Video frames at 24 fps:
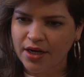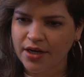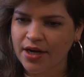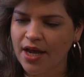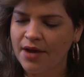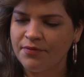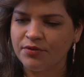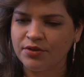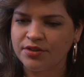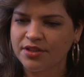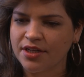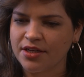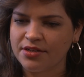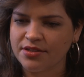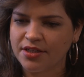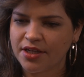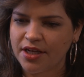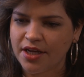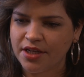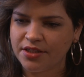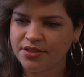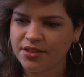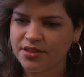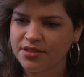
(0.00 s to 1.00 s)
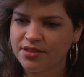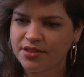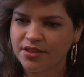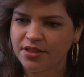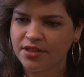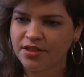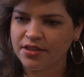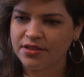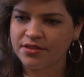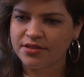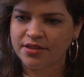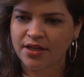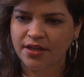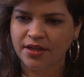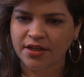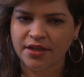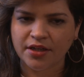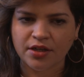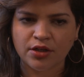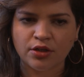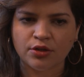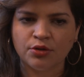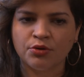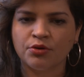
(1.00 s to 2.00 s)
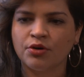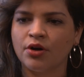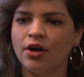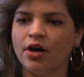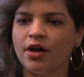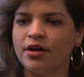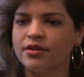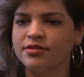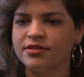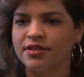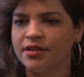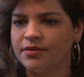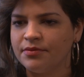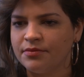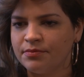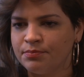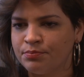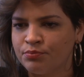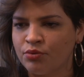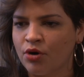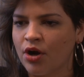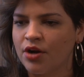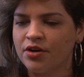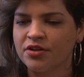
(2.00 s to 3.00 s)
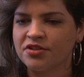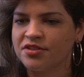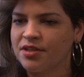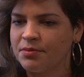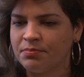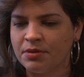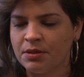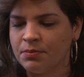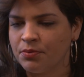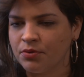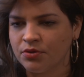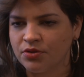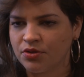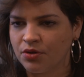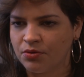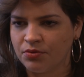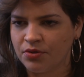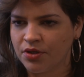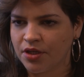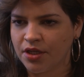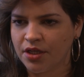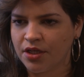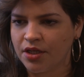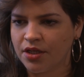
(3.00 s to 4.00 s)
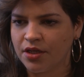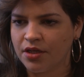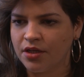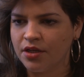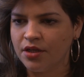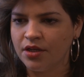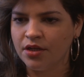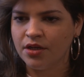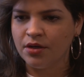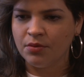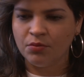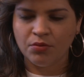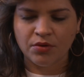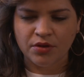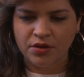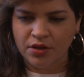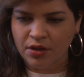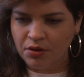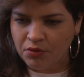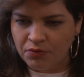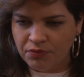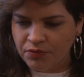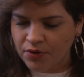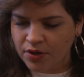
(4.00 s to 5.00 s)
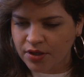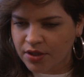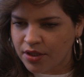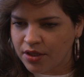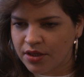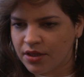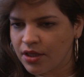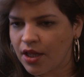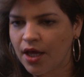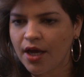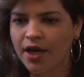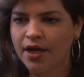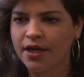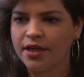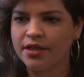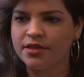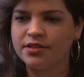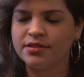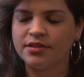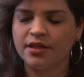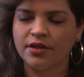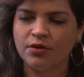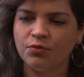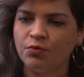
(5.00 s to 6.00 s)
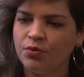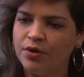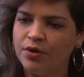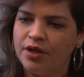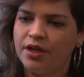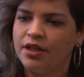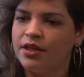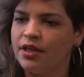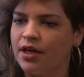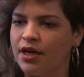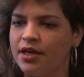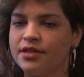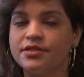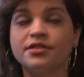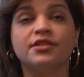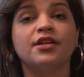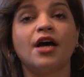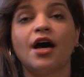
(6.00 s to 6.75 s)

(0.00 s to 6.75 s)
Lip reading: at an advertising agency, selling Clorox and products that people don't need, with little fucking lines, like witty lines.